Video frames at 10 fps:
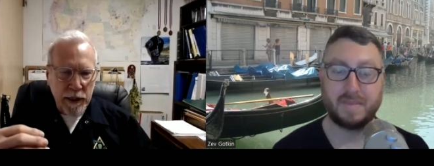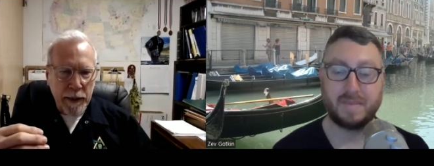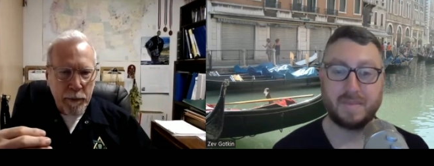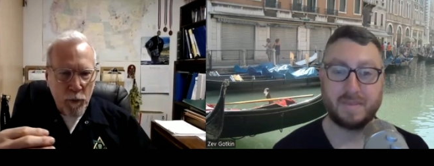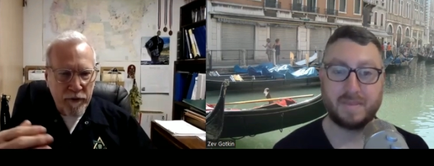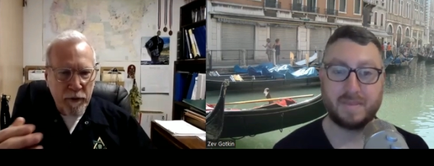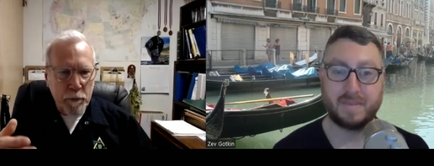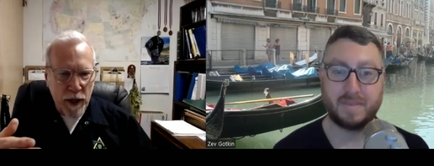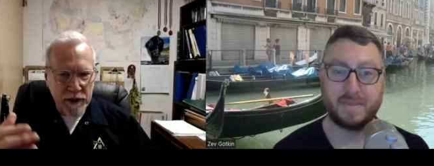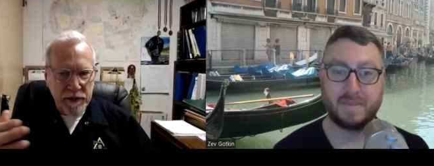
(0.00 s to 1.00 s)
Speaker 1: a little bit more of a
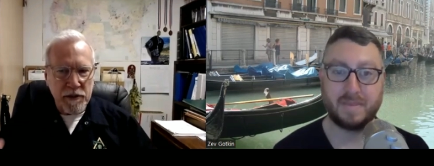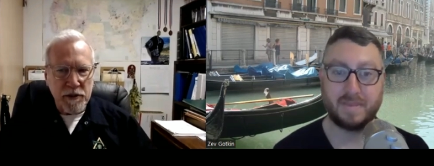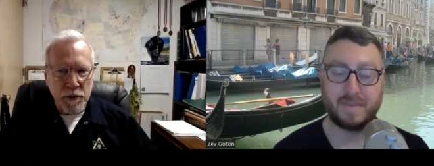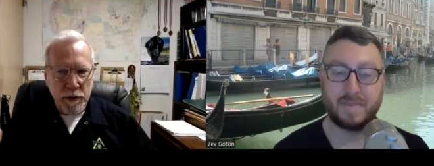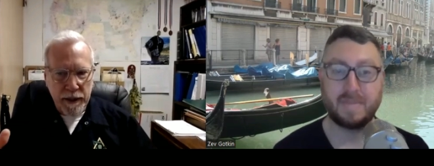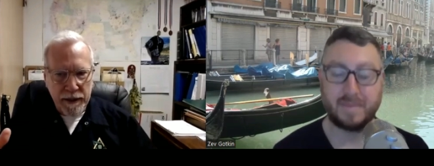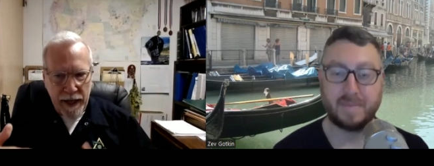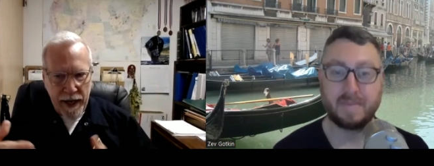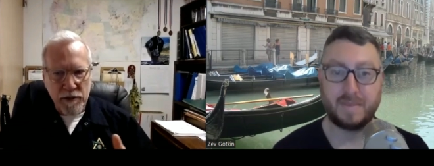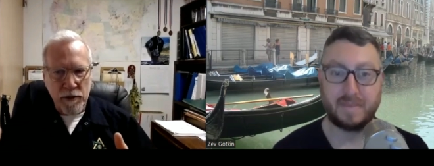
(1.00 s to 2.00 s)
process to it that
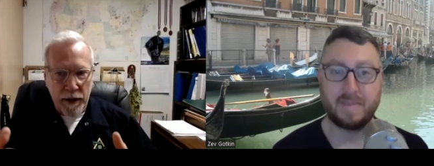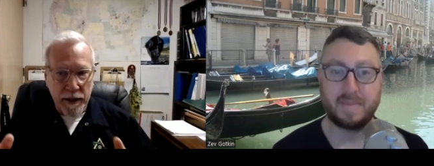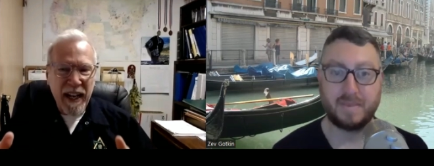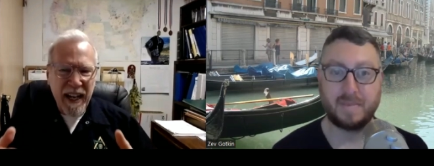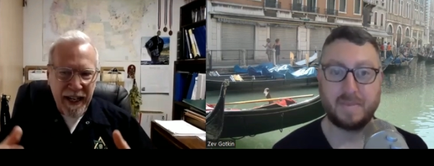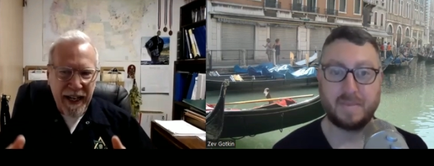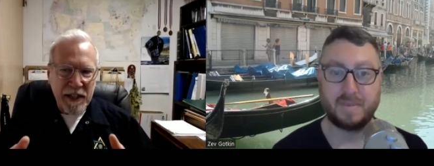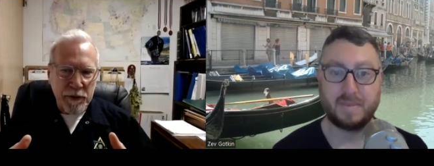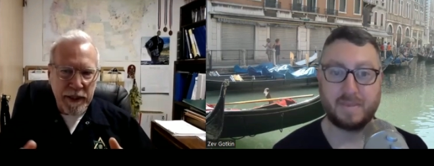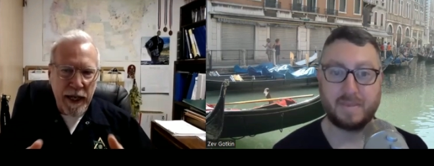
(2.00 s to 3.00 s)
takes longer. It
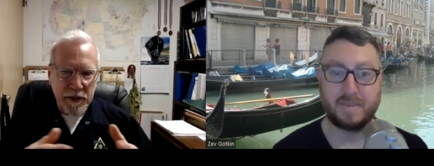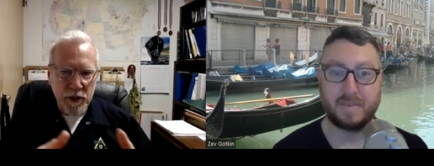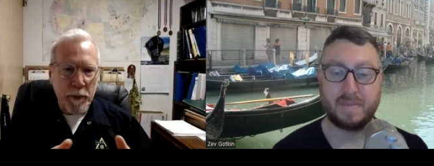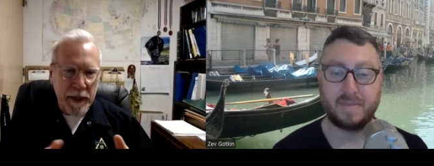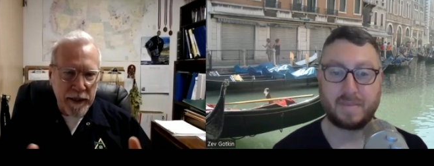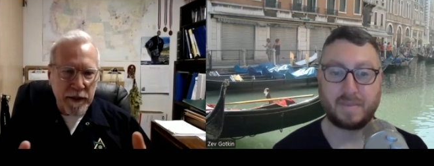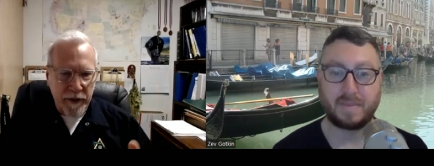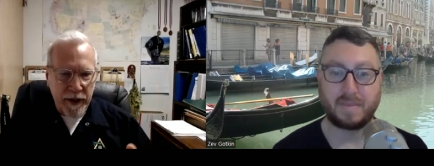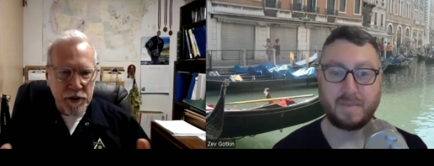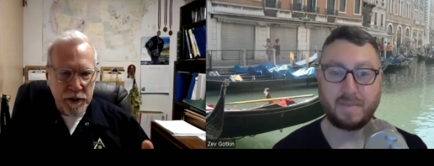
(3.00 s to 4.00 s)
actually takes human
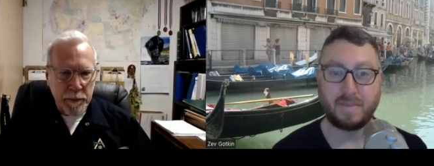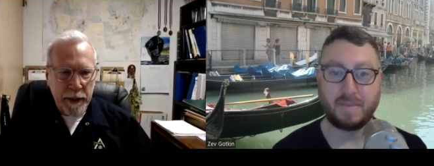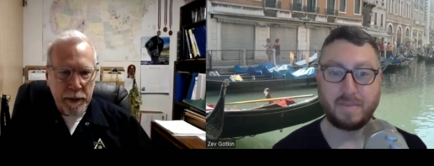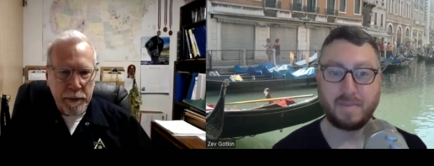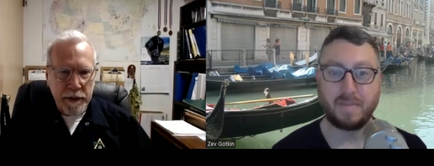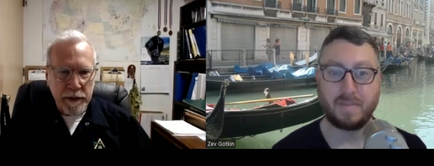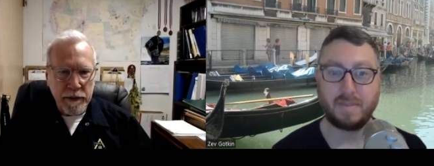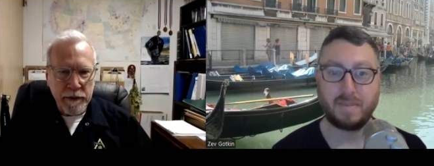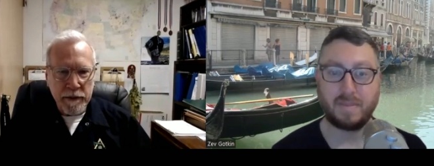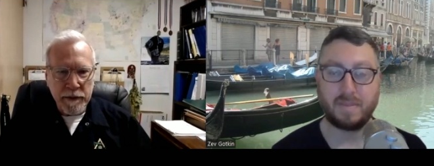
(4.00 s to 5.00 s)
intervention to make beer.
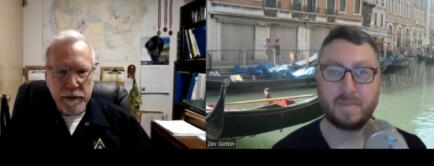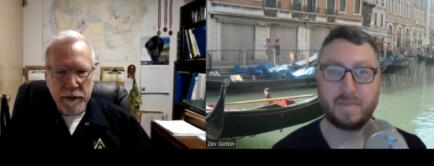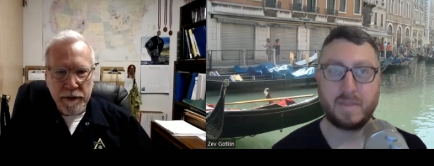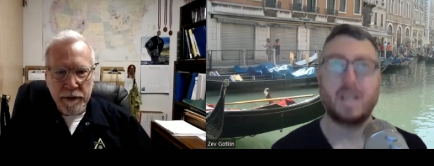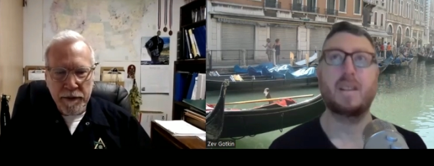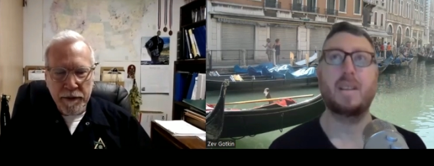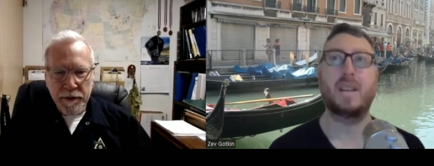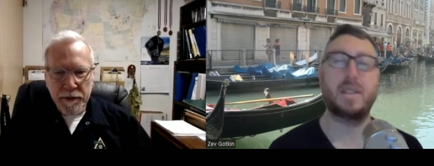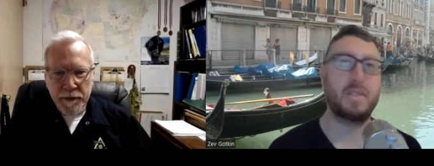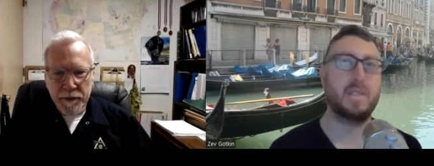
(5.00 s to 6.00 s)

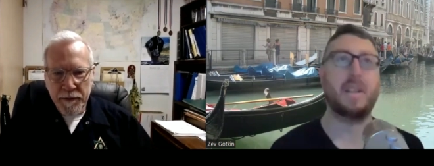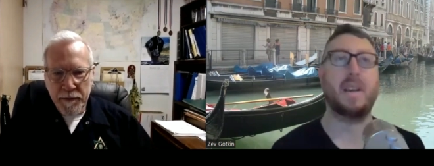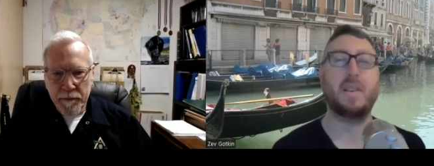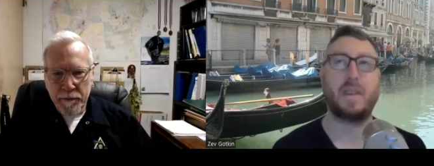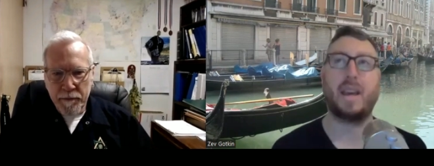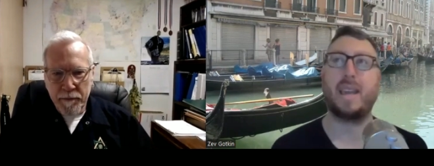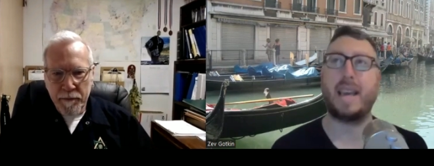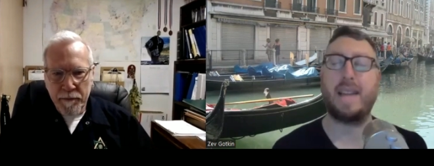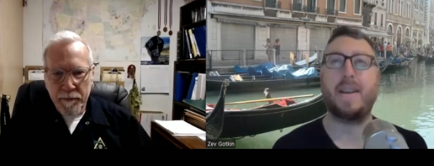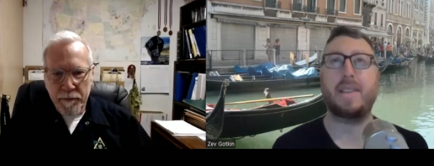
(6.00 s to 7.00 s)
Speaker 2: Interesting. Okay,
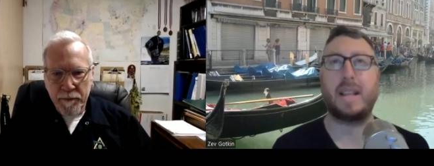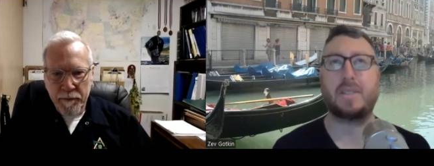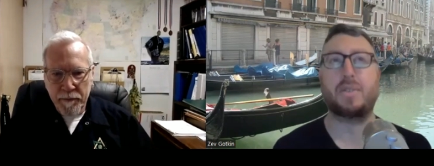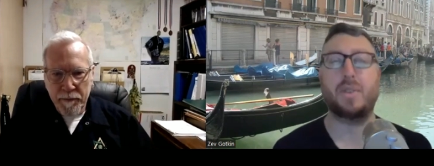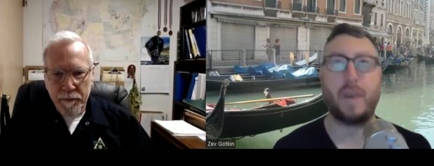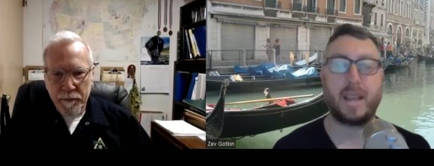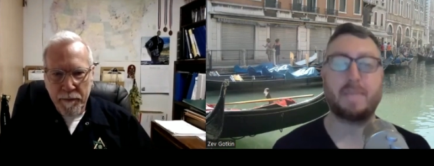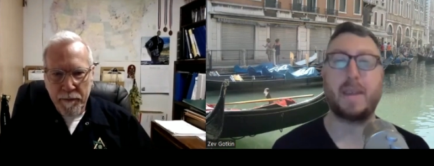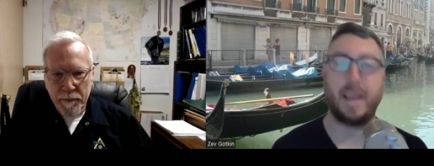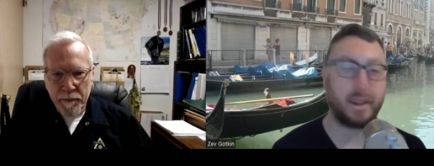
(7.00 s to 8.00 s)
yeah, that, that's true. I
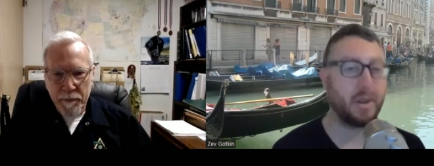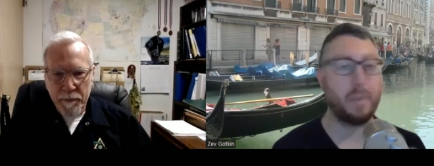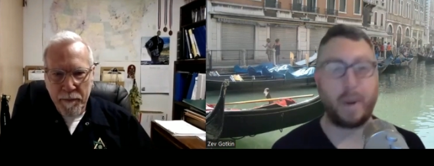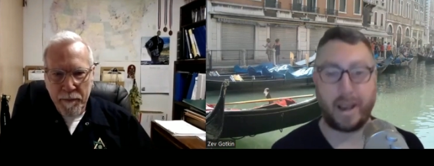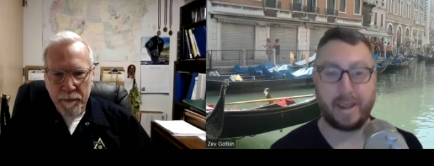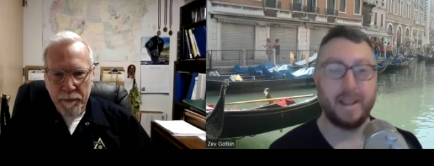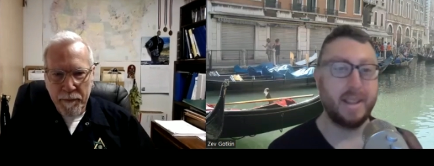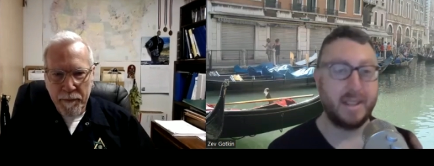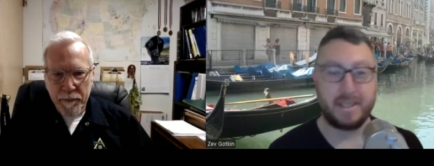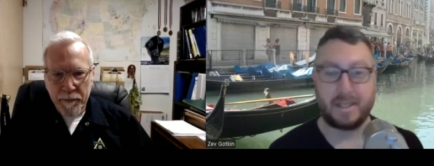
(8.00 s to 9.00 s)
guess making a good wine
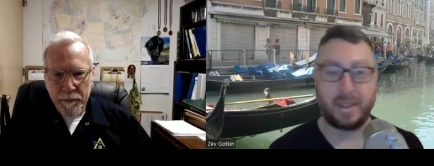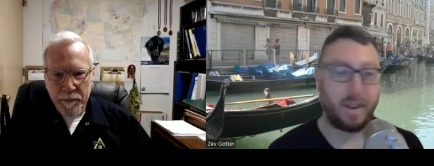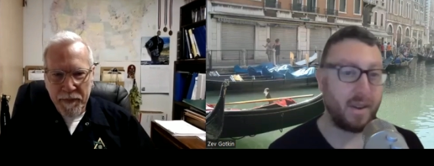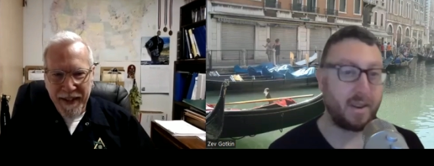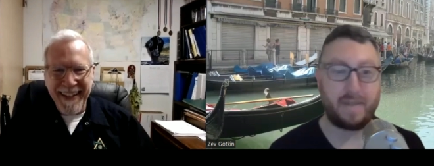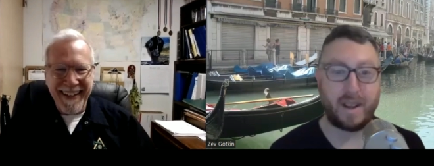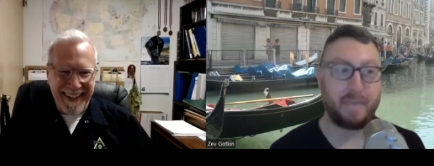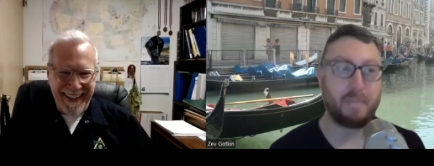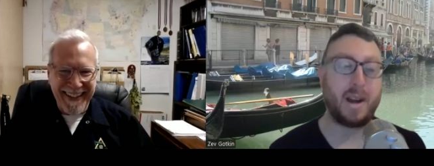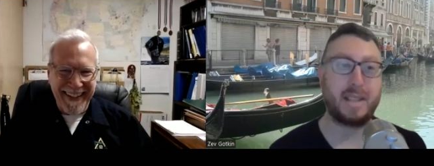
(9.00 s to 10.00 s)
is a long,
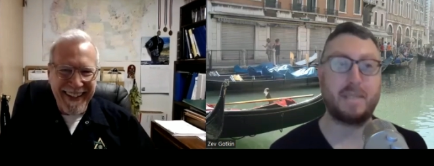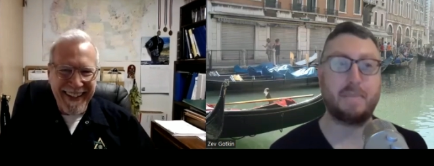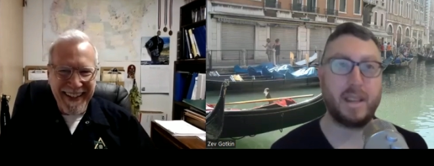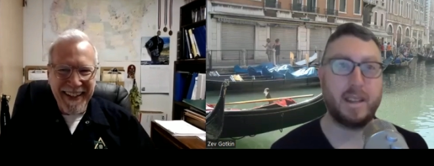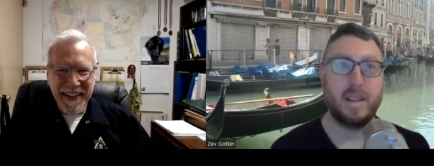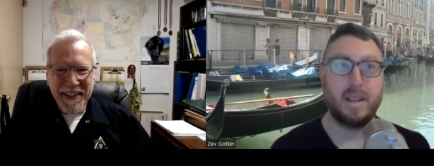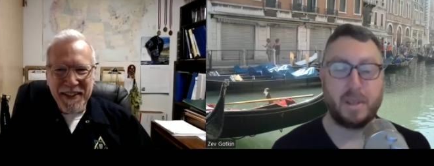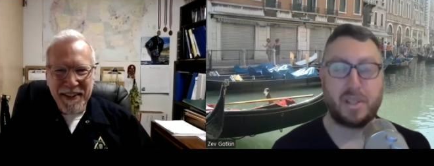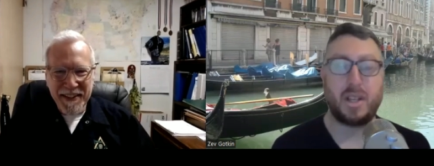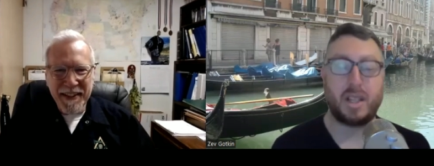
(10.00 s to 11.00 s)
involved process, but
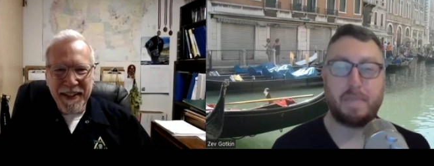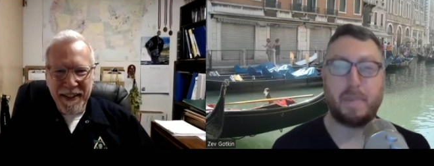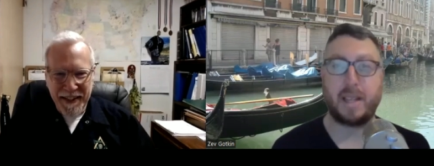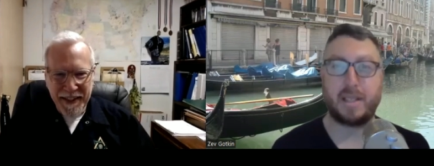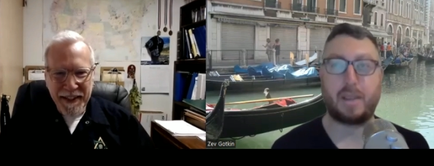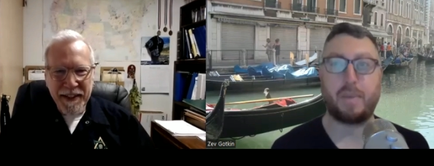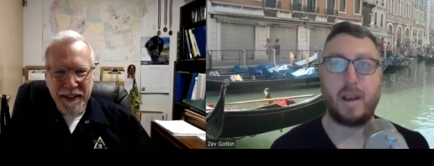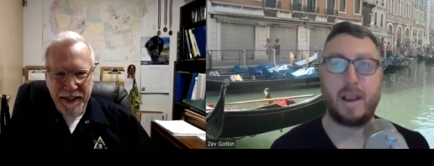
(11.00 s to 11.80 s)
but just basic